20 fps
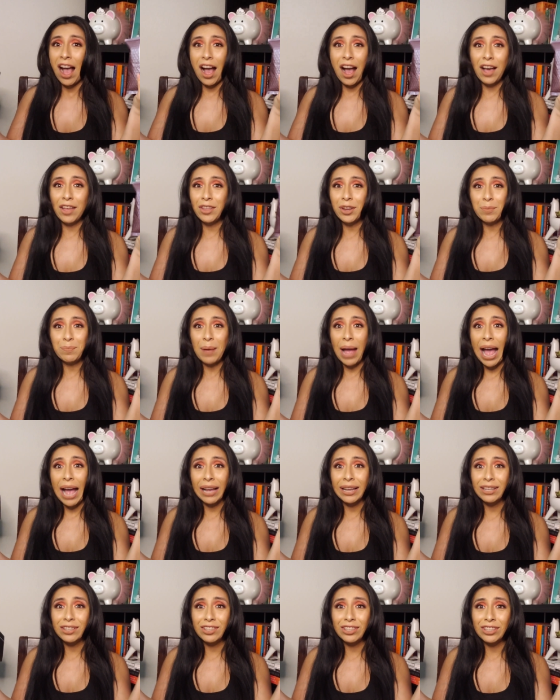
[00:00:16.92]
other
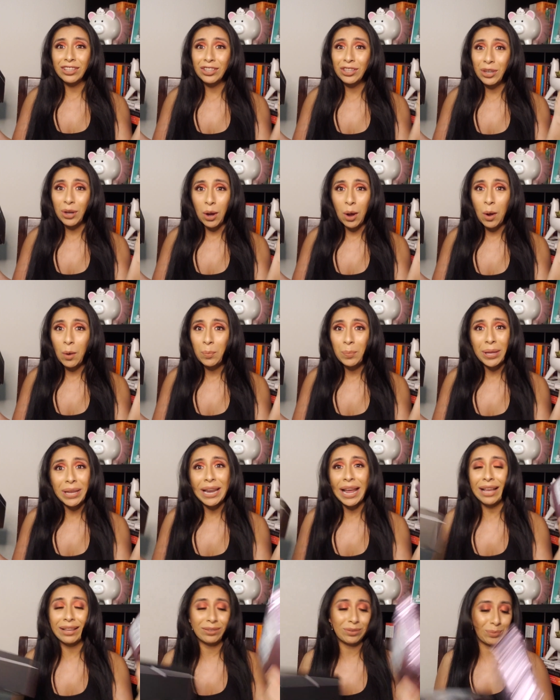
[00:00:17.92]
packages to
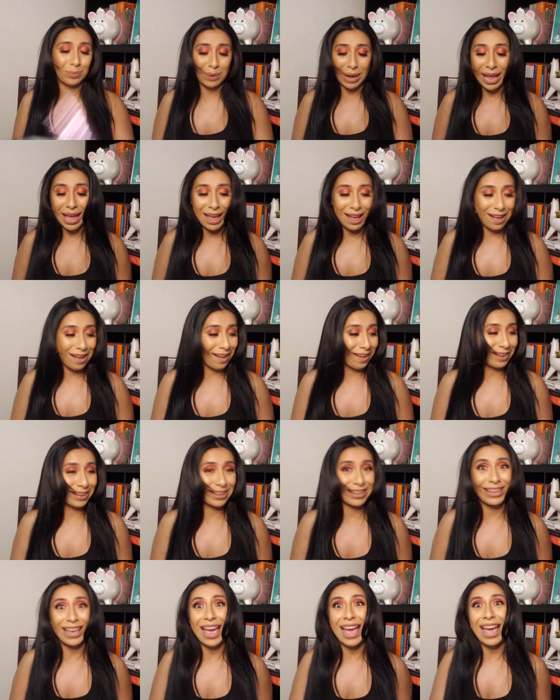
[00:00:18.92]
open as well.
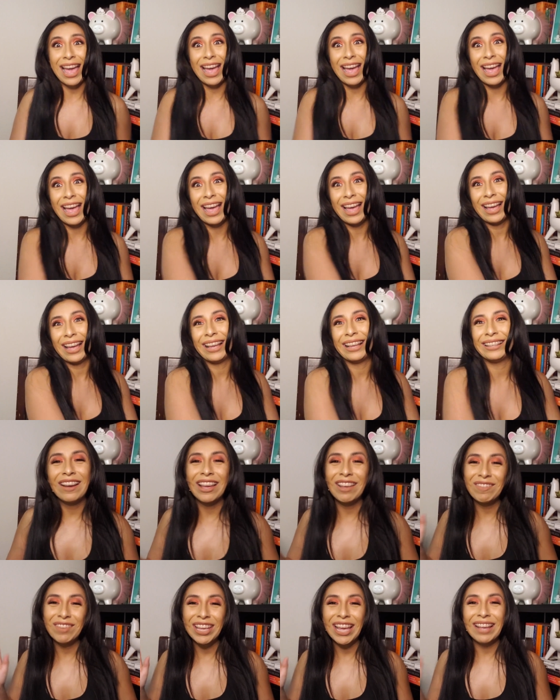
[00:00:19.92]
Yes,
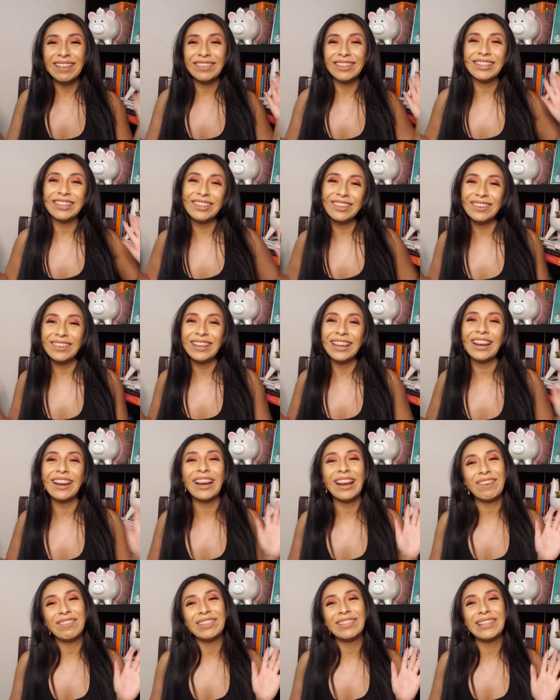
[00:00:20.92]
if you guys are new
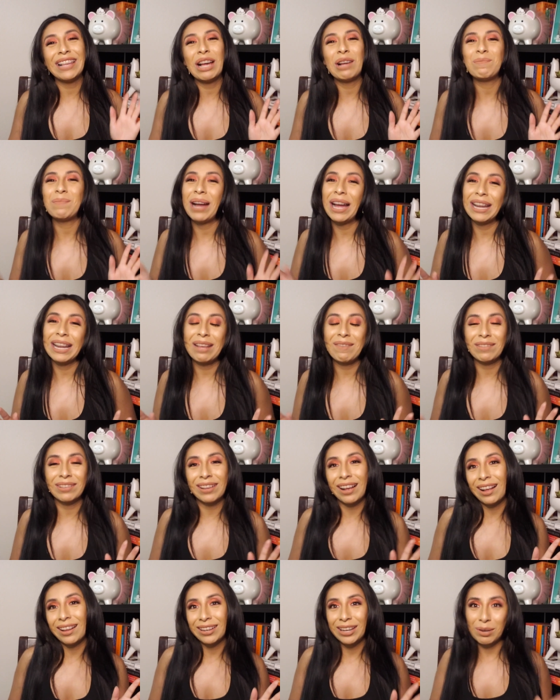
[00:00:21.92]
here, hey, what's up? My name is
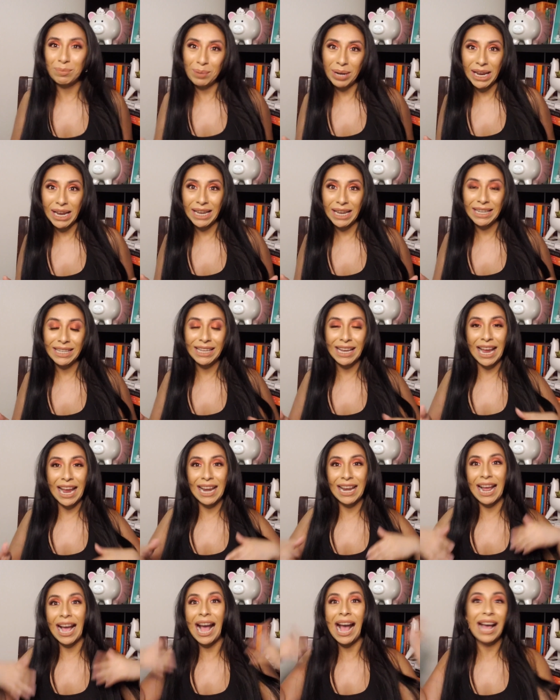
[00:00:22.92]
Holiday Branch
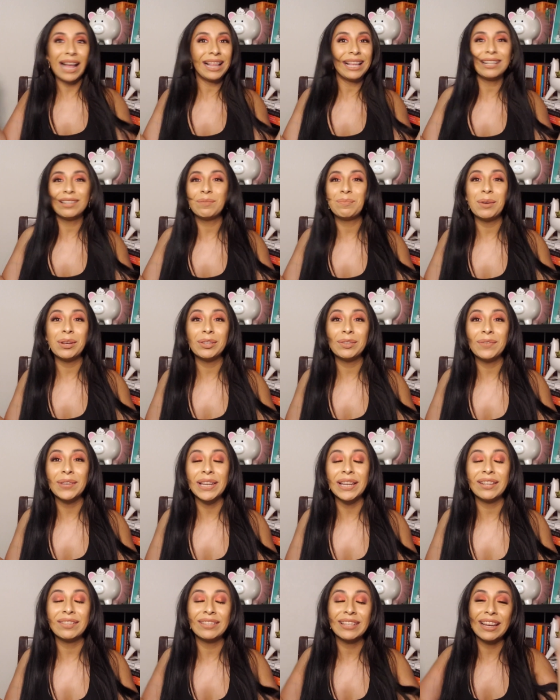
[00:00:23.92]
and I like to post
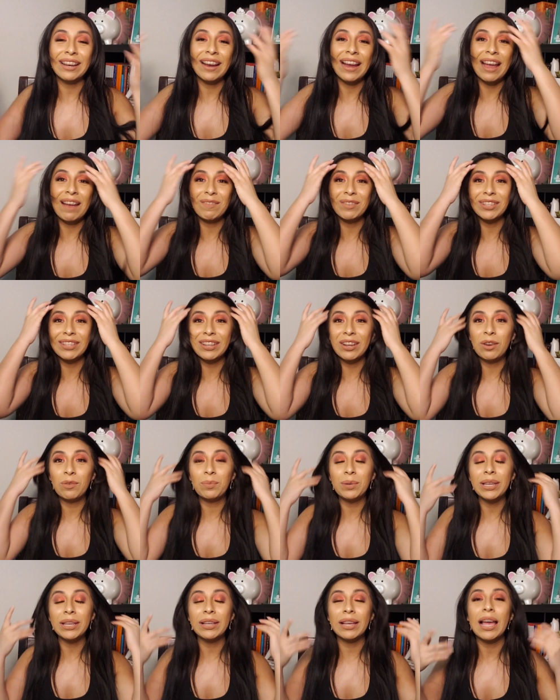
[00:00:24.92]
videos here every single
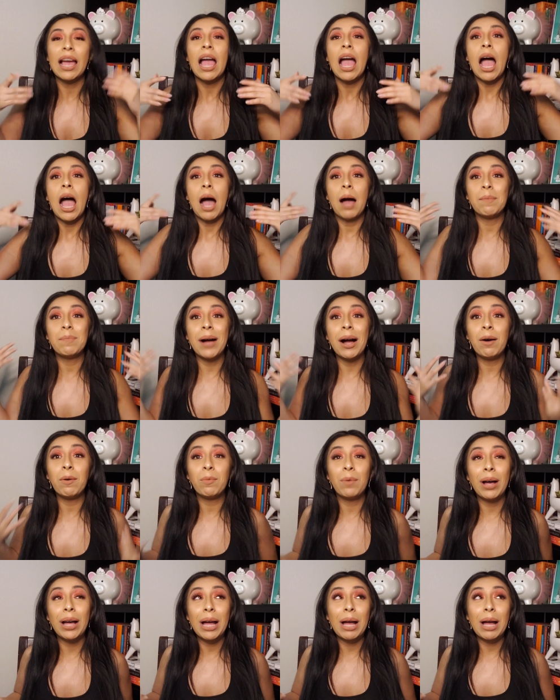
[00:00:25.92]
week about